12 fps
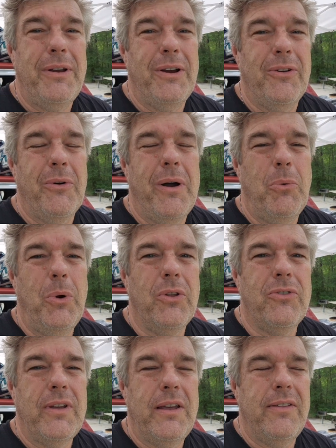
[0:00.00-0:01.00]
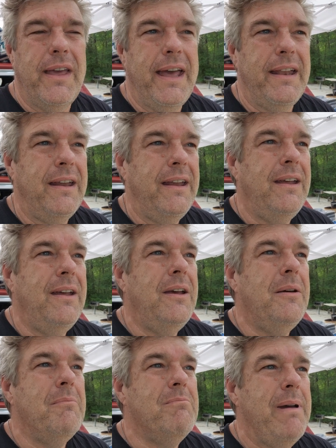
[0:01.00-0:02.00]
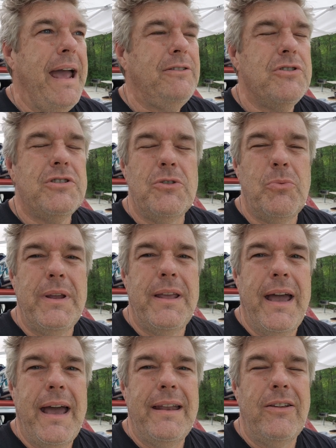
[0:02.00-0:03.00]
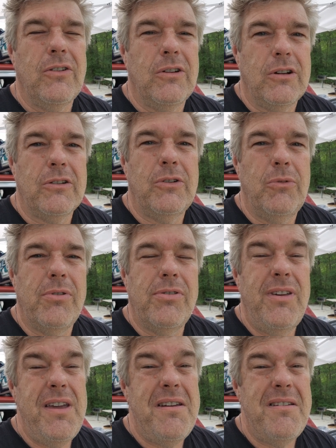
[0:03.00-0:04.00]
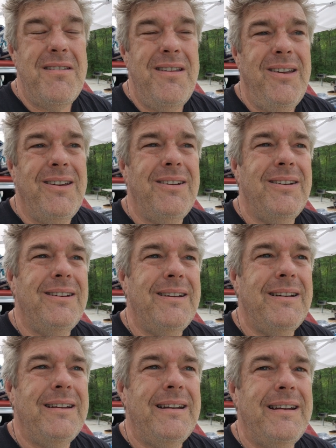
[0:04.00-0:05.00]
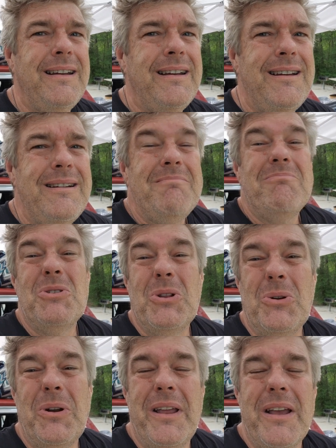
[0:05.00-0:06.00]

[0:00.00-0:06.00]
in here, though. I will say that. Mattress that we got is a little too thin. It's a learning